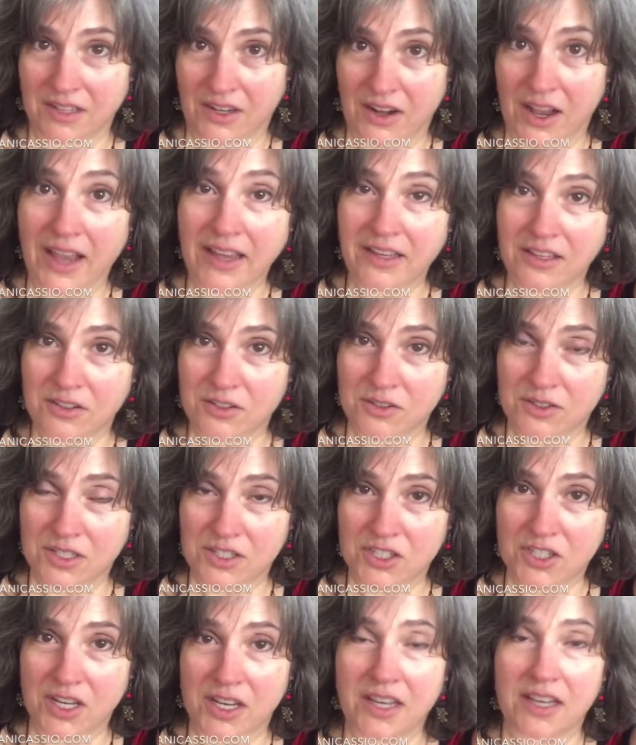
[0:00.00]
I can do to
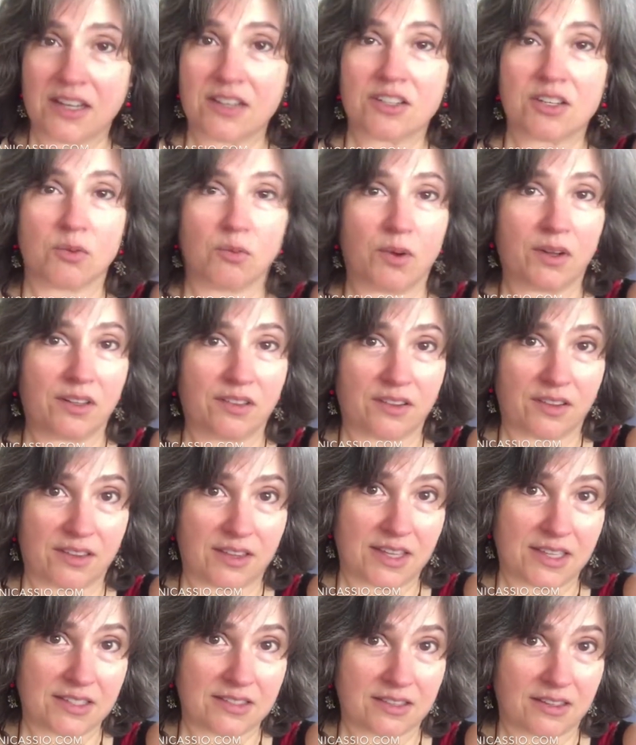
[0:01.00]
change, and what are the
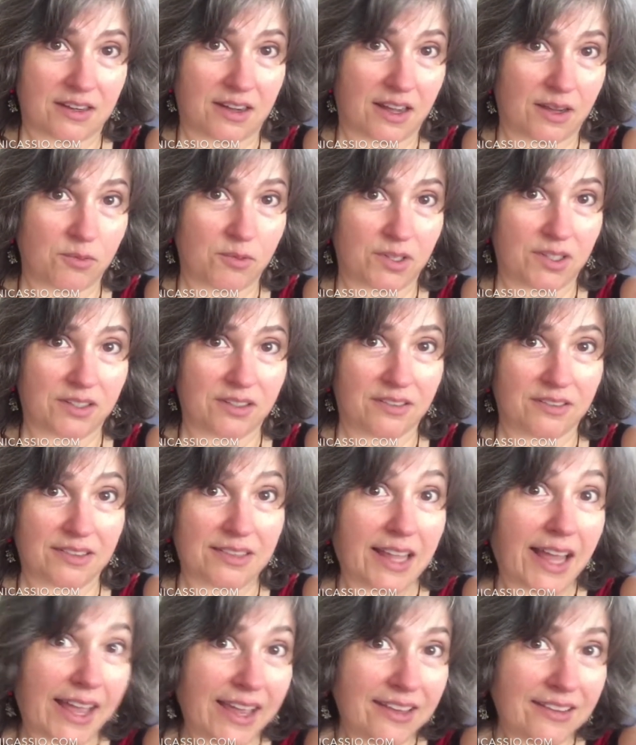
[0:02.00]
things that I would
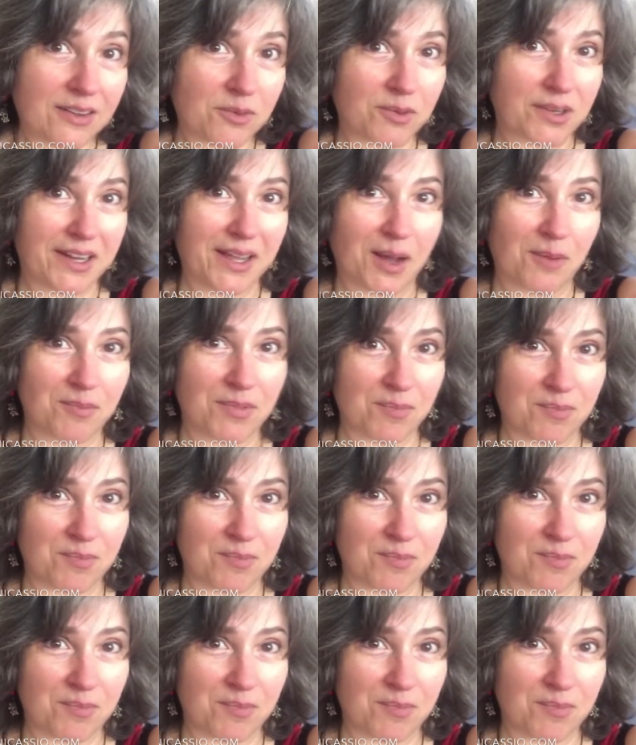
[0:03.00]
like that would help